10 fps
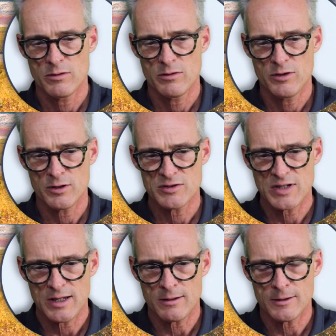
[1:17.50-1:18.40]

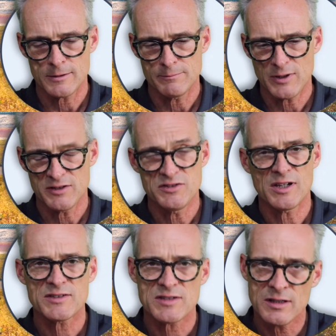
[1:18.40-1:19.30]
there's uh, a,
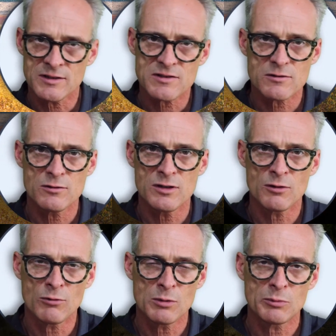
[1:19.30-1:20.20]
dustiness to the
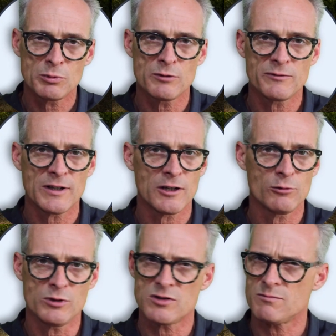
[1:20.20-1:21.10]
aroma profile,
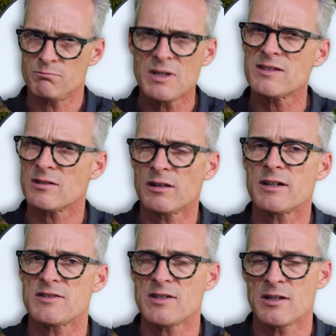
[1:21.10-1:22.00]
which makes a lot
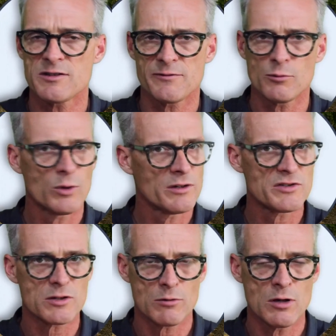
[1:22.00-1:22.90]
of sense for where
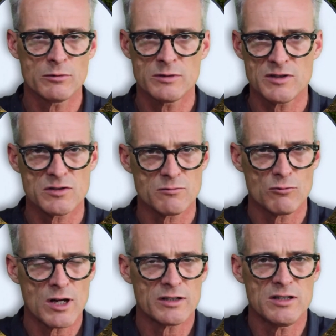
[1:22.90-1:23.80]
it's grown. It's
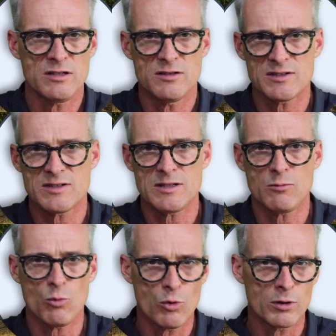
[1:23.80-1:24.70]
rocky, dusty,
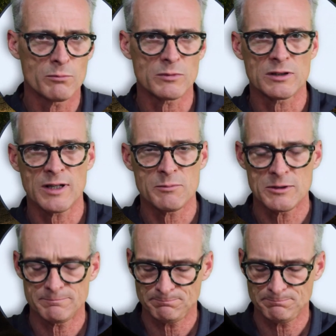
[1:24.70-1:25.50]
warm climate.